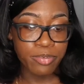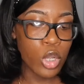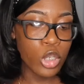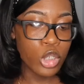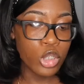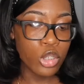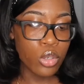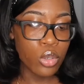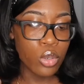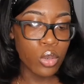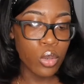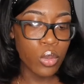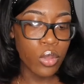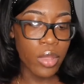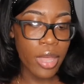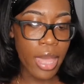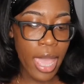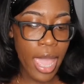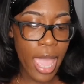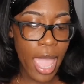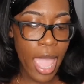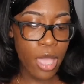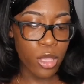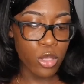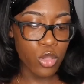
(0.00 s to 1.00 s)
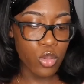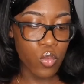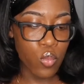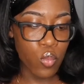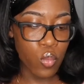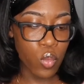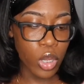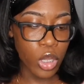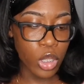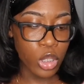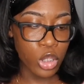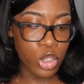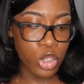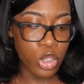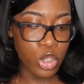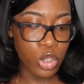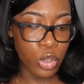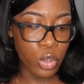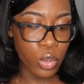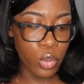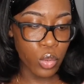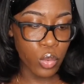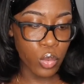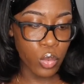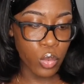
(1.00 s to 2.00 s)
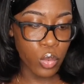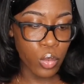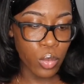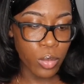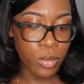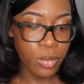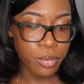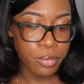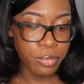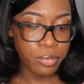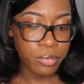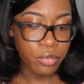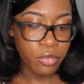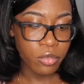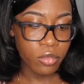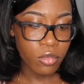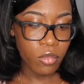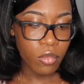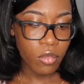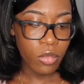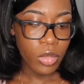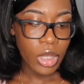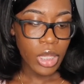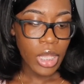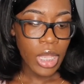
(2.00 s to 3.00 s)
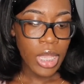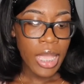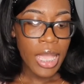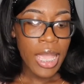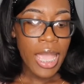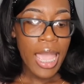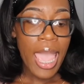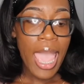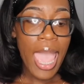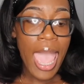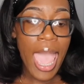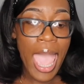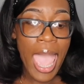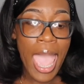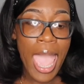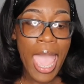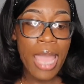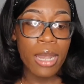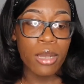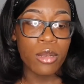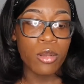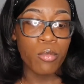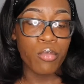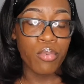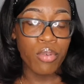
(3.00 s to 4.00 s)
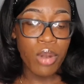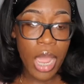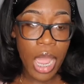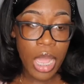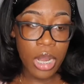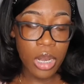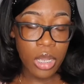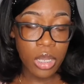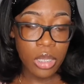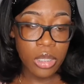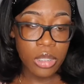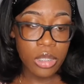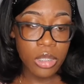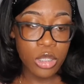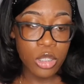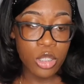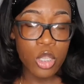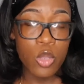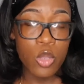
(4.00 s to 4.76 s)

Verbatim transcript: once you do that you want to add products so